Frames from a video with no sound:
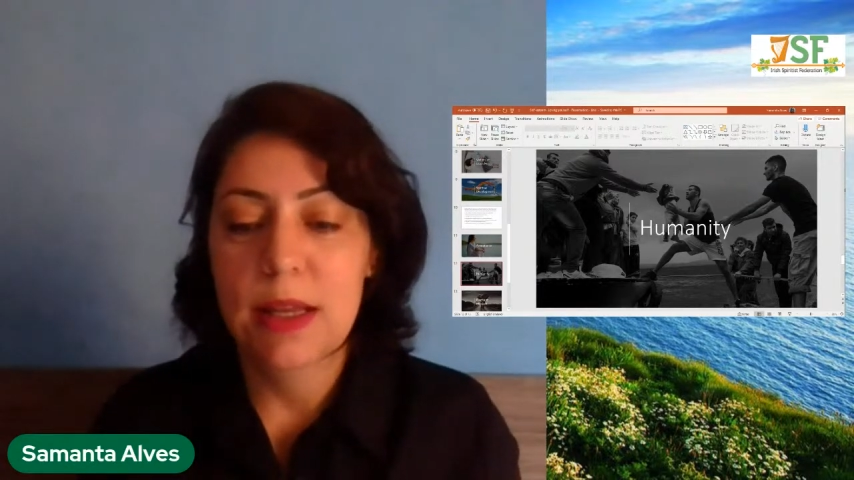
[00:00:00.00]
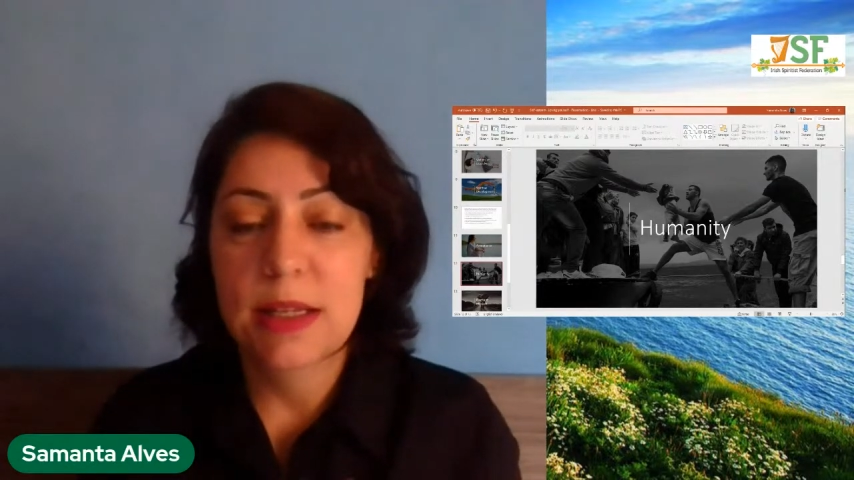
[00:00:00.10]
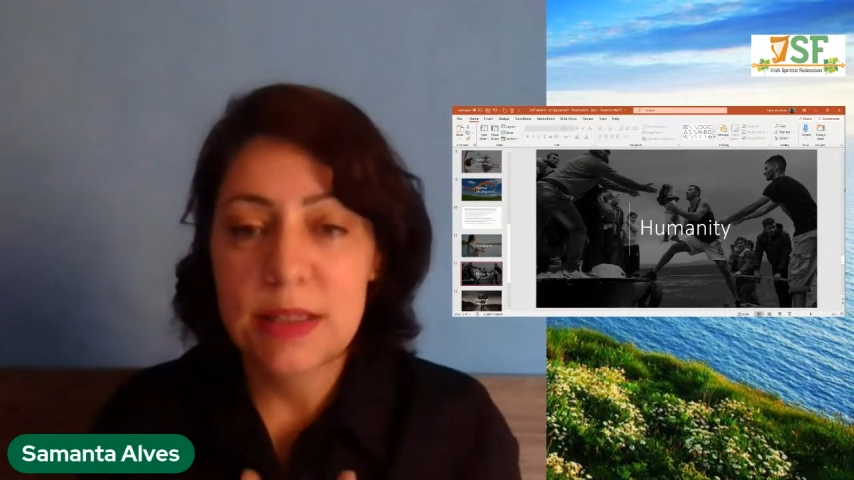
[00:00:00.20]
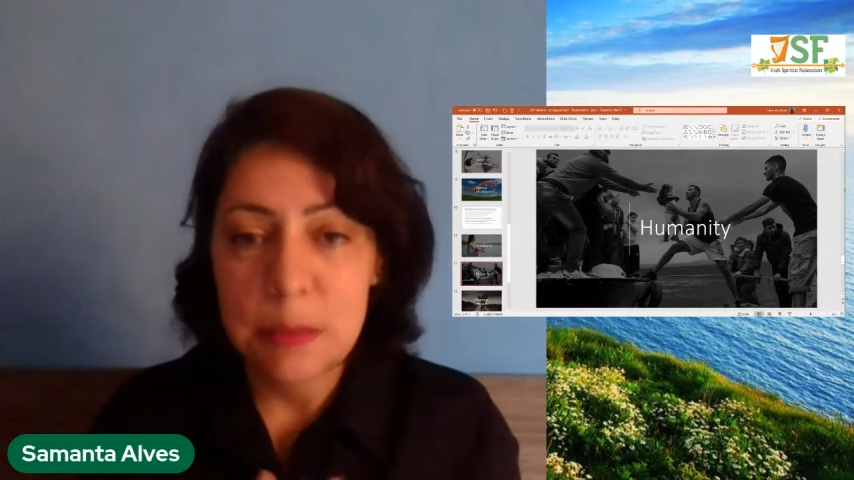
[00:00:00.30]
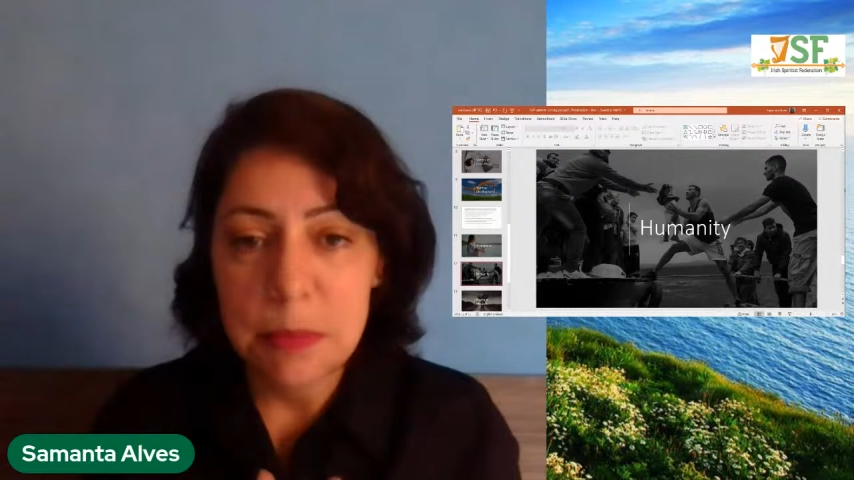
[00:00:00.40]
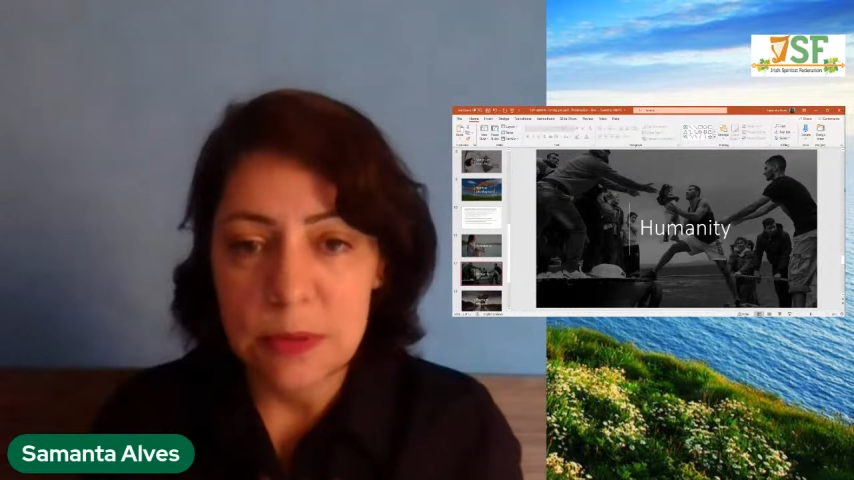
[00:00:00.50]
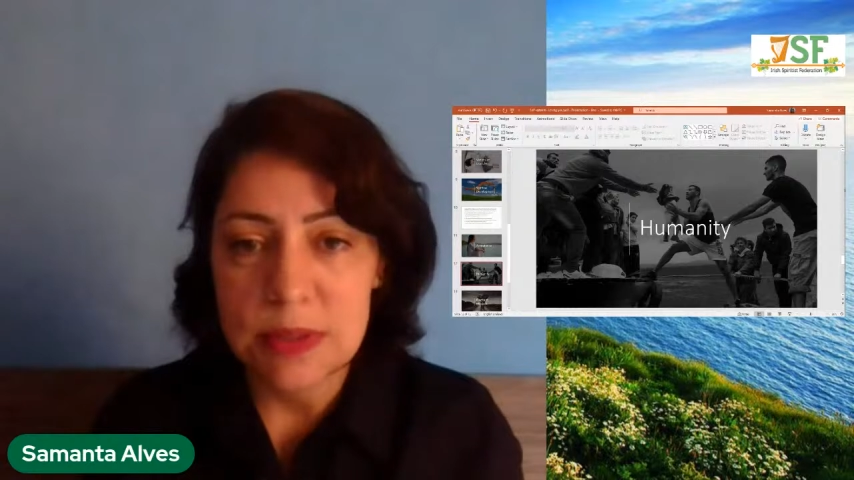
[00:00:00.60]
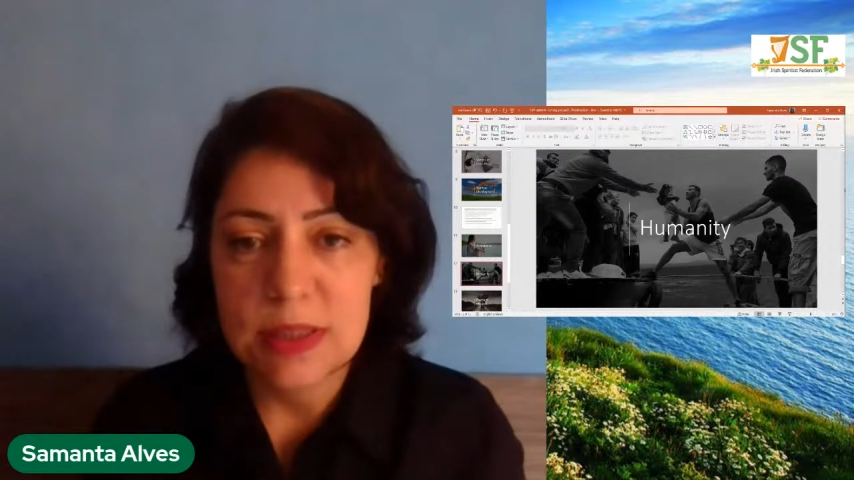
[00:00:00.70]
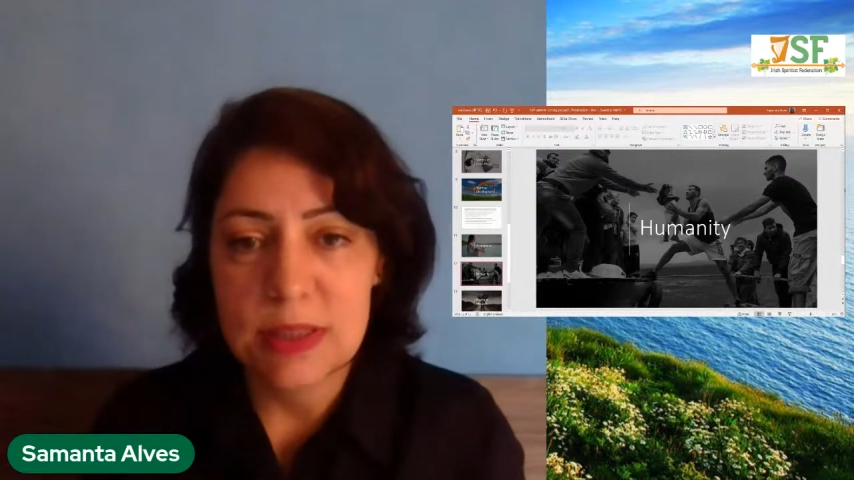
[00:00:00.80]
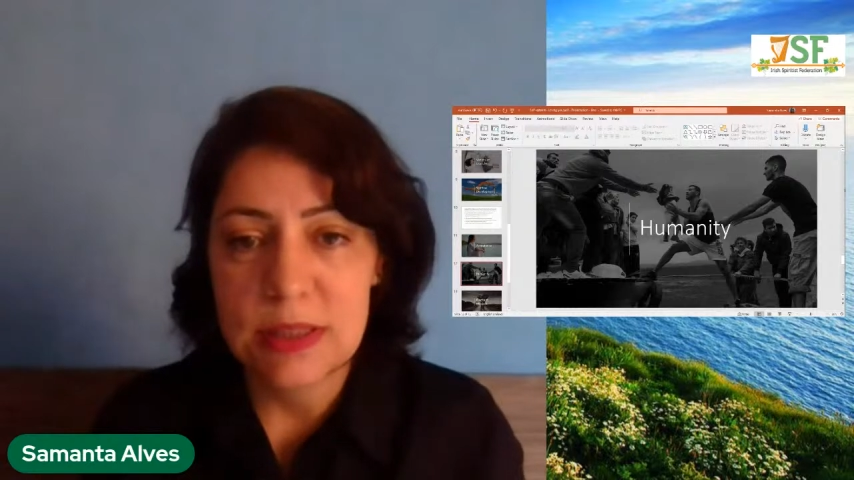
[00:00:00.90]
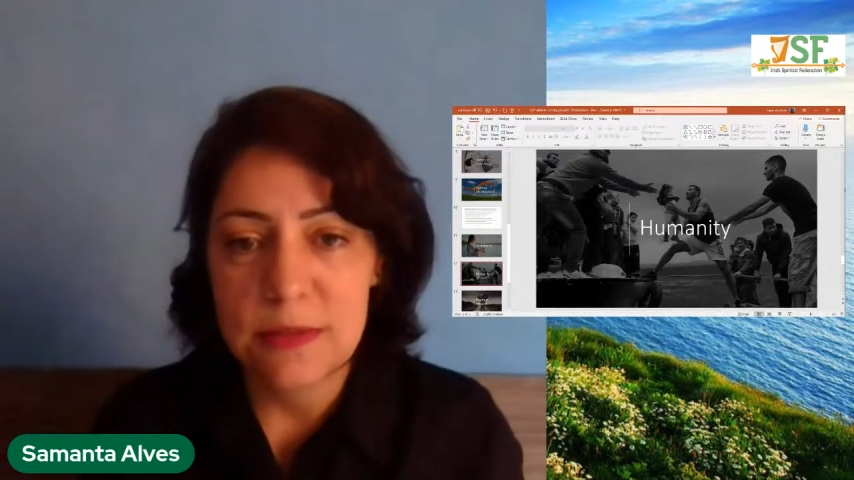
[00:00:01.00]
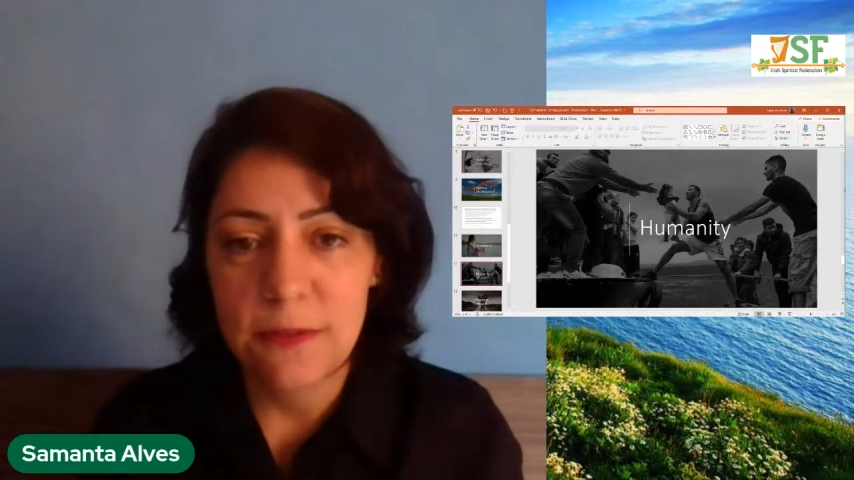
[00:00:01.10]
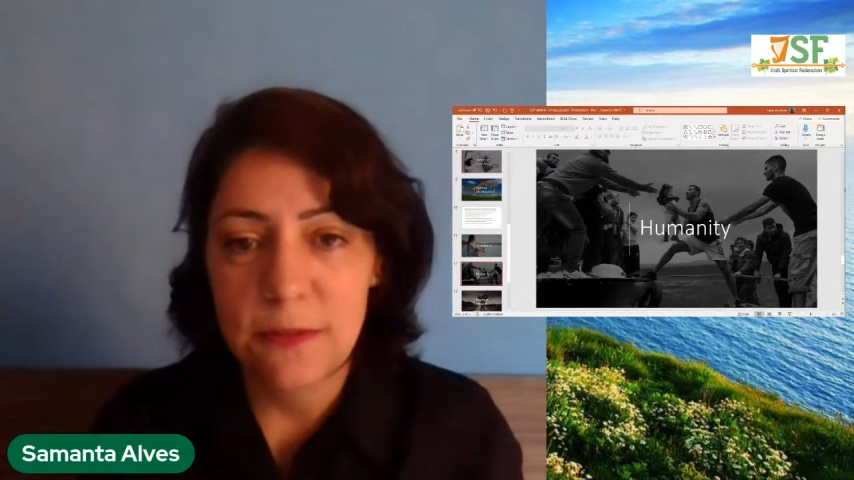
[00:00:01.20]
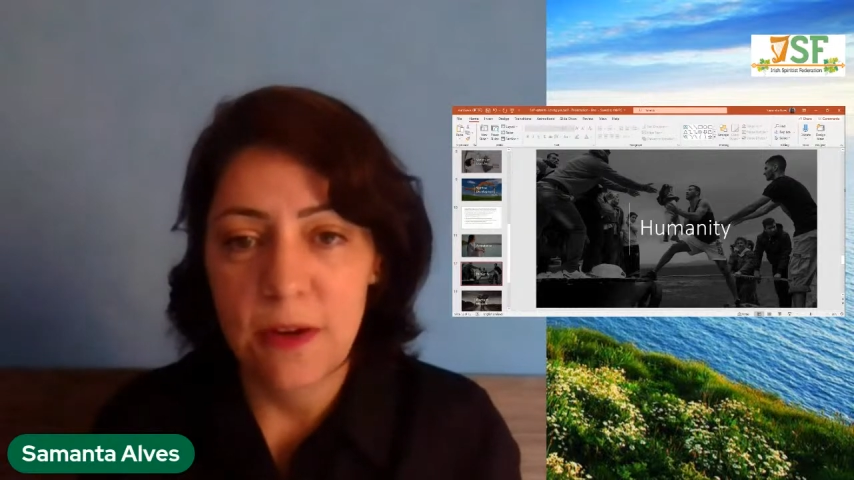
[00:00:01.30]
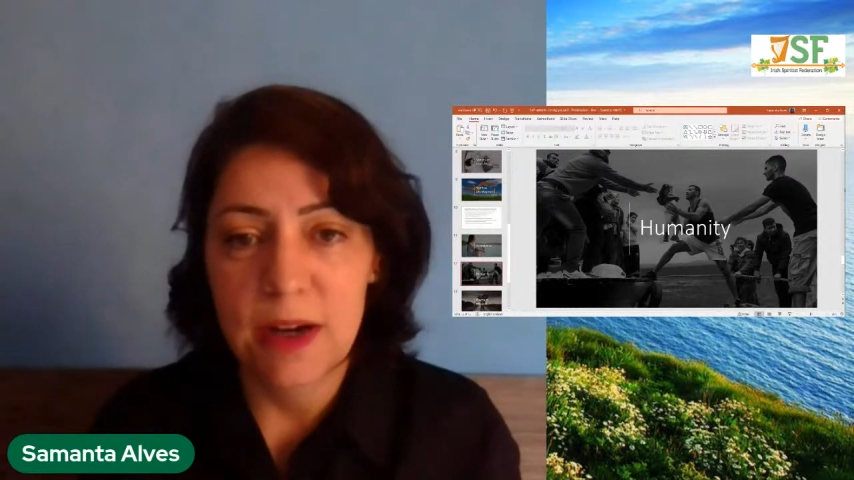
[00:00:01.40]
it is important
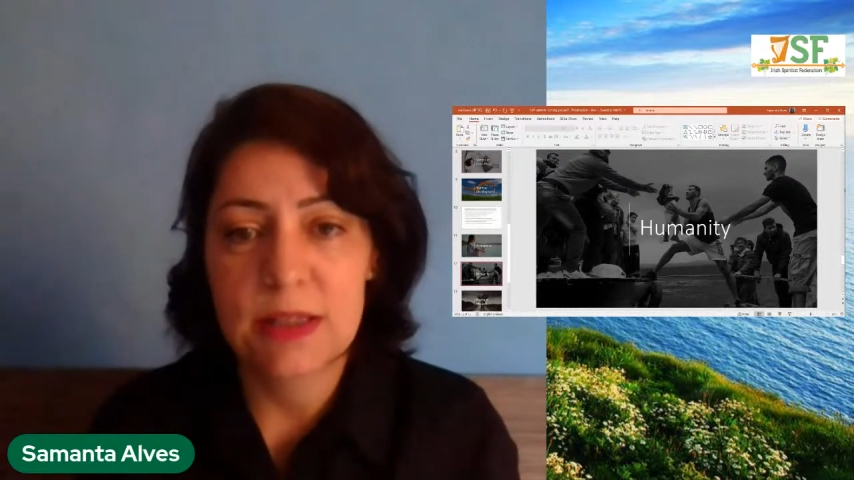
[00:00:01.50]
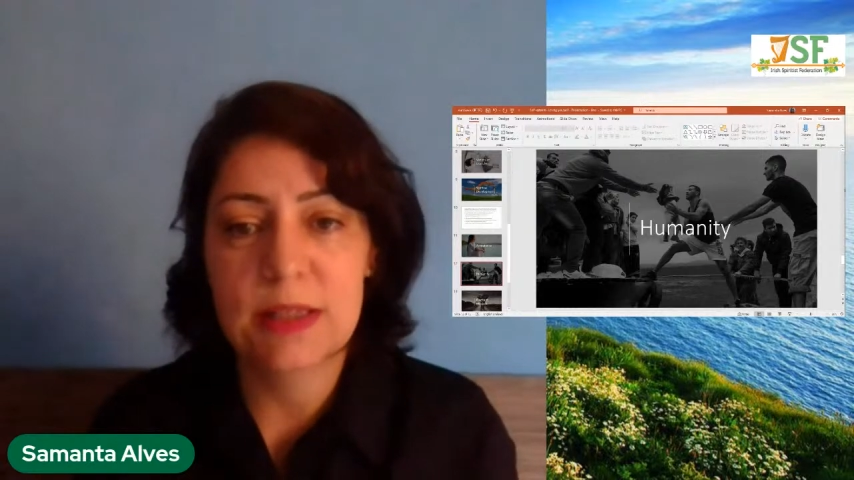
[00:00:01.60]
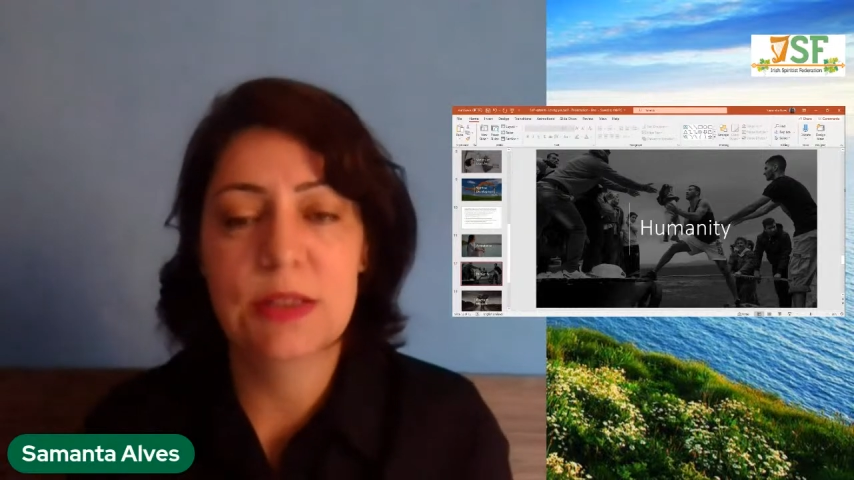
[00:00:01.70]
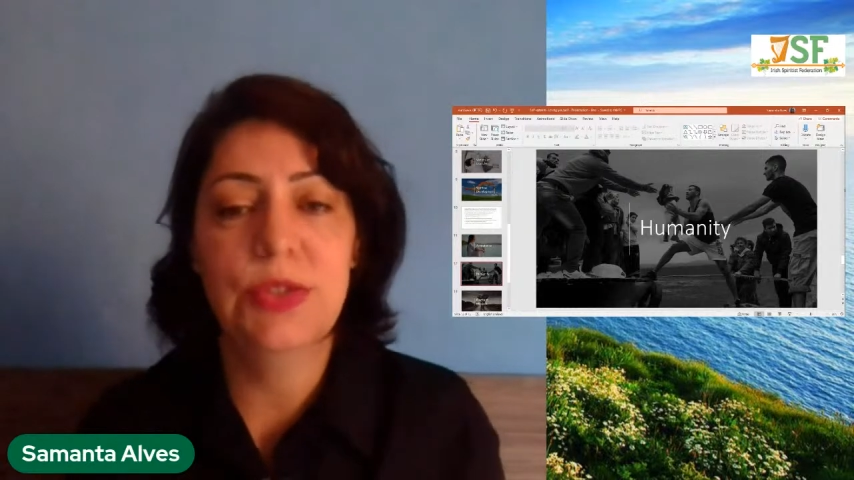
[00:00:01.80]
for us